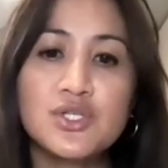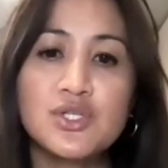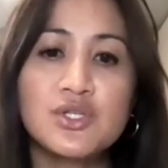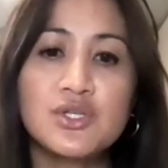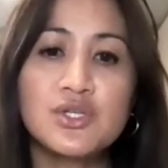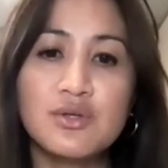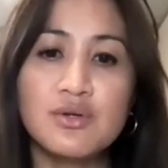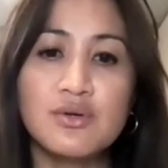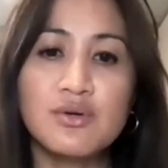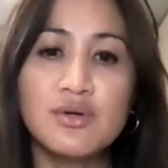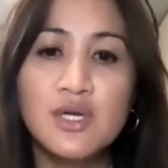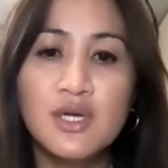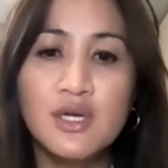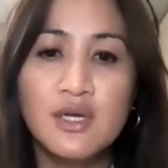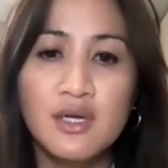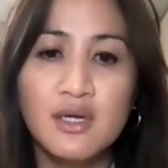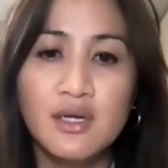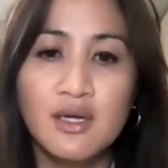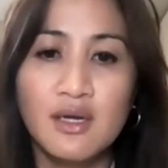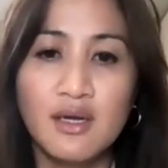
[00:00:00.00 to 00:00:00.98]
to
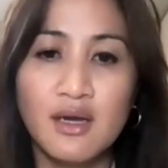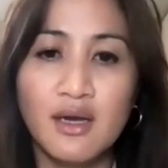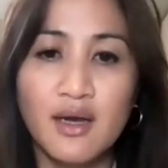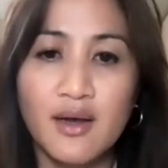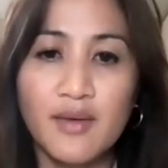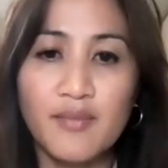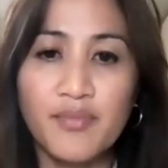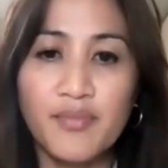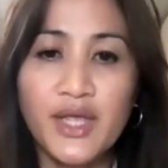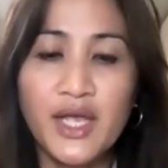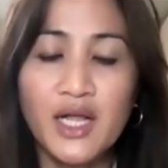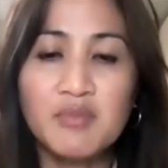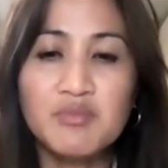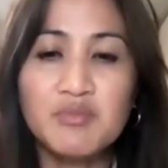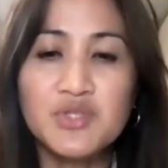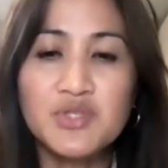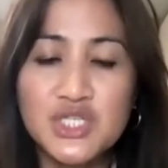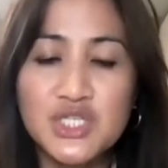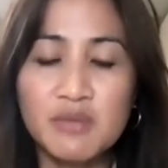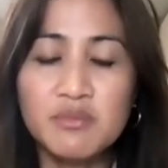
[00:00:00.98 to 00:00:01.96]
help
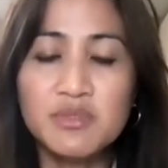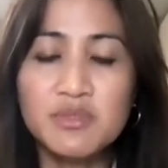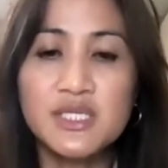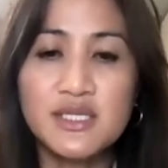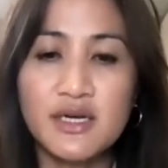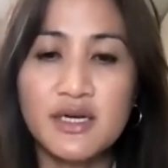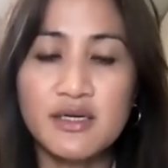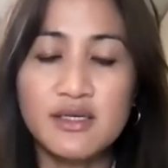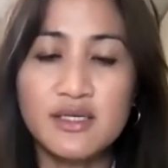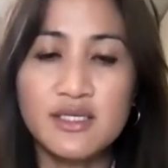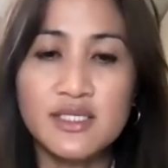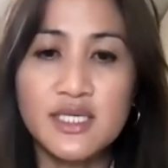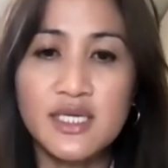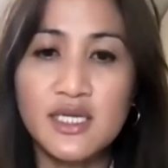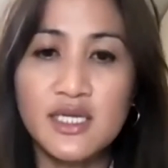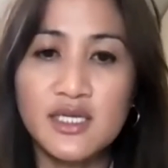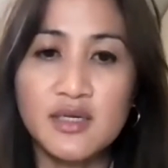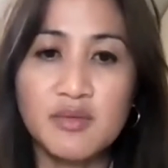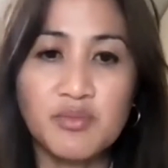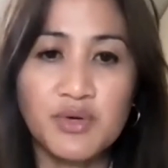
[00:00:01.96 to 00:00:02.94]
jumpstart this
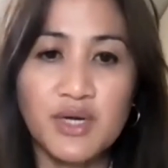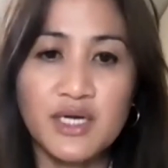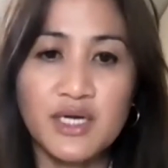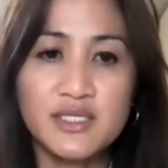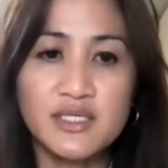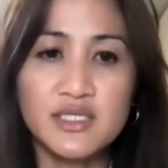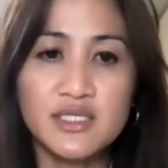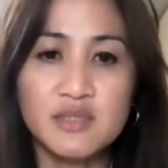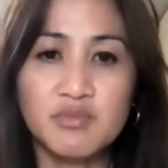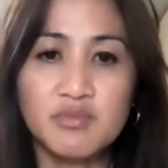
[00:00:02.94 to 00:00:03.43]
healing process,